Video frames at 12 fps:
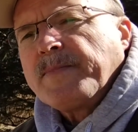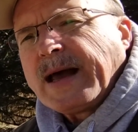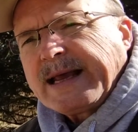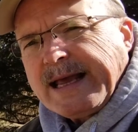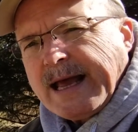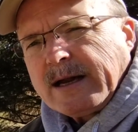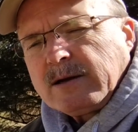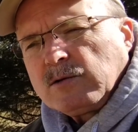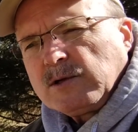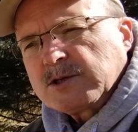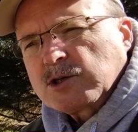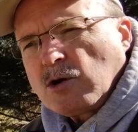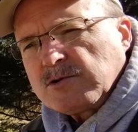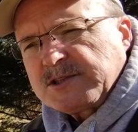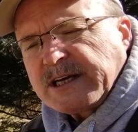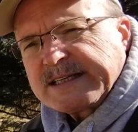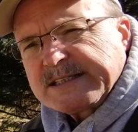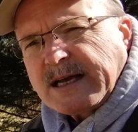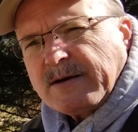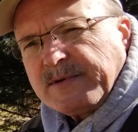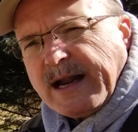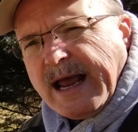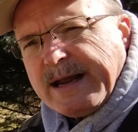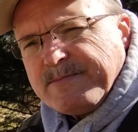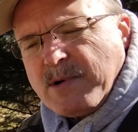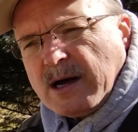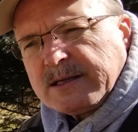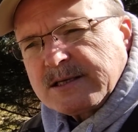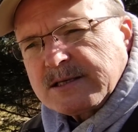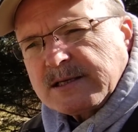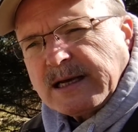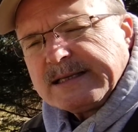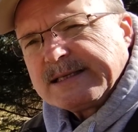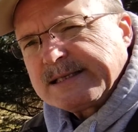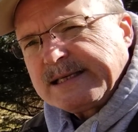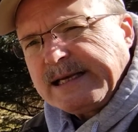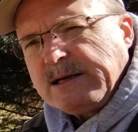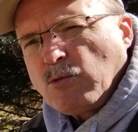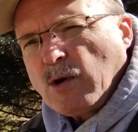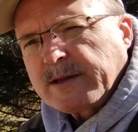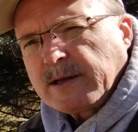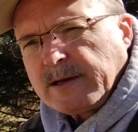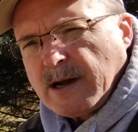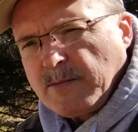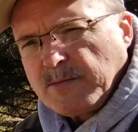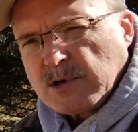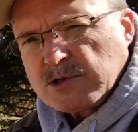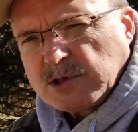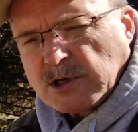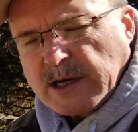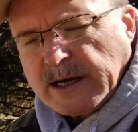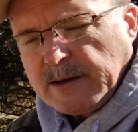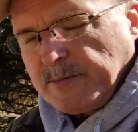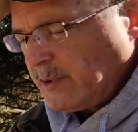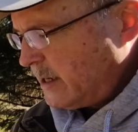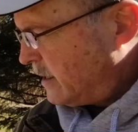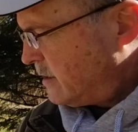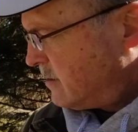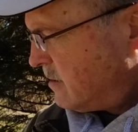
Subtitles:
again, let's go 6, 7, 8 months and see what the numbers are gonna be.